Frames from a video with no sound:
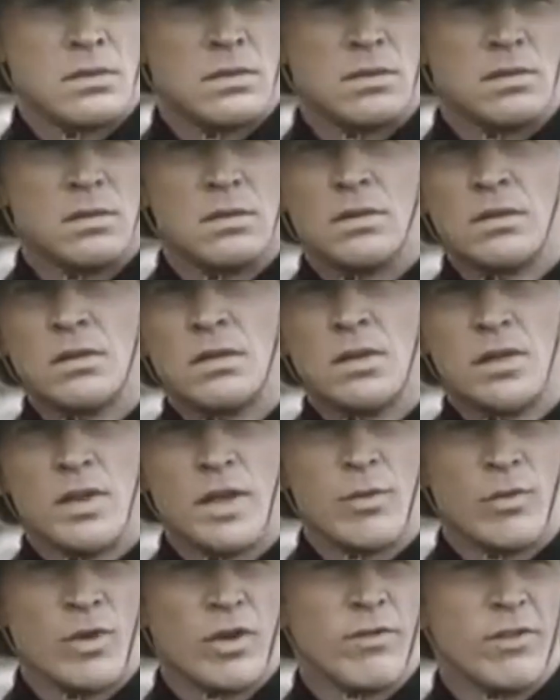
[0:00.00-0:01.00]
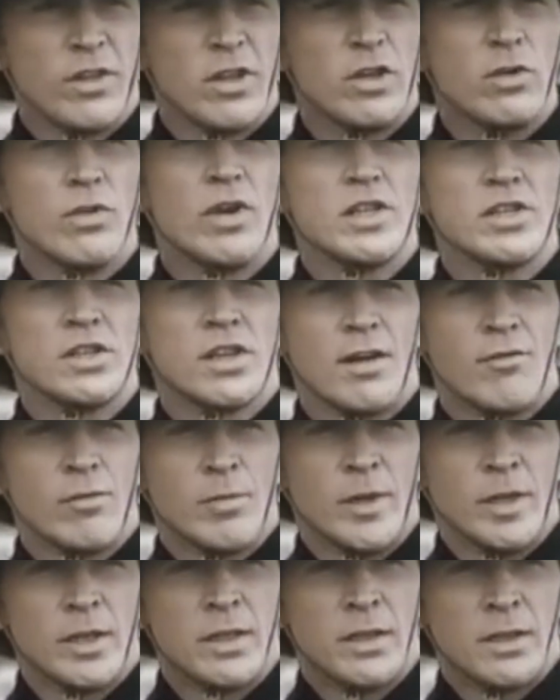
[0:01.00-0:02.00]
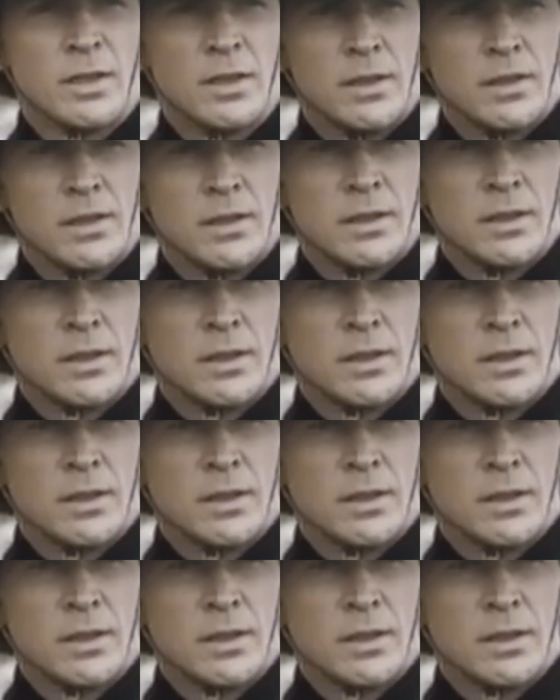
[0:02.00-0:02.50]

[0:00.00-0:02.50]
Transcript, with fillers: land, guaranteed to the Sioux in the